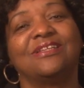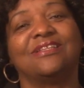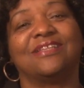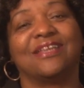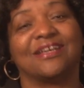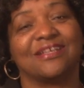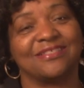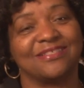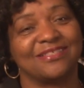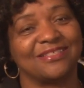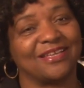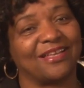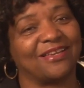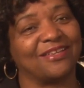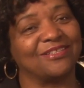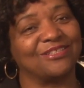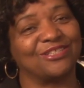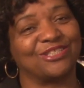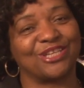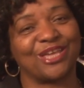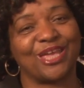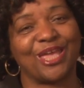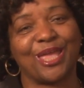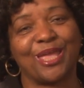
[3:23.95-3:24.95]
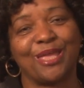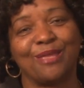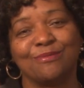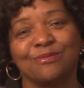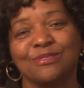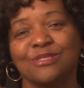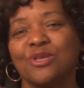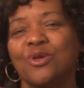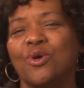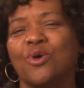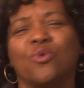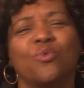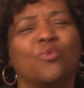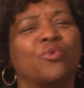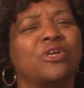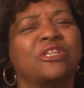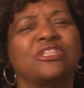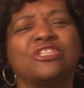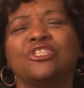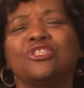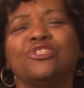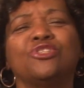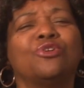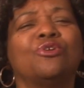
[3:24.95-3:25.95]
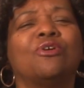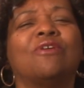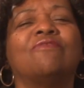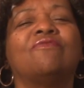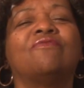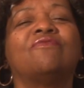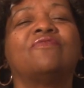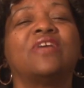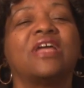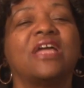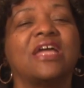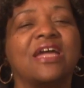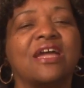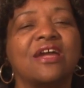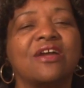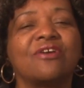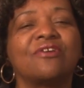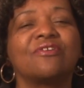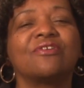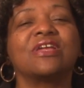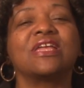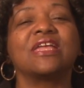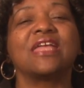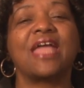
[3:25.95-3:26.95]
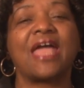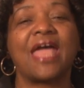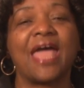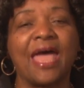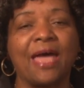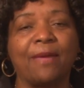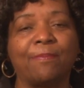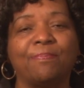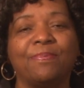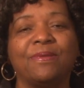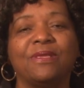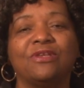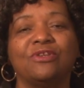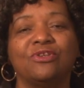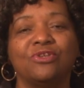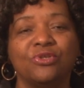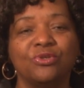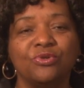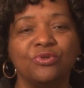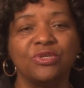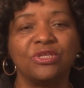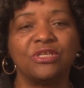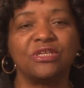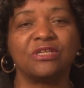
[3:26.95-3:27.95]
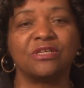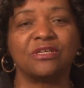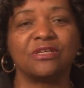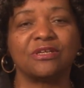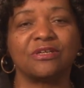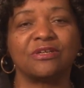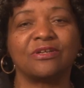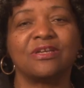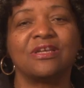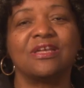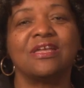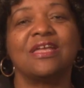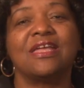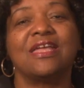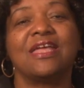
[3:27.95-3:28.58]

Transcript: Donzella James, wishing you a very happy new year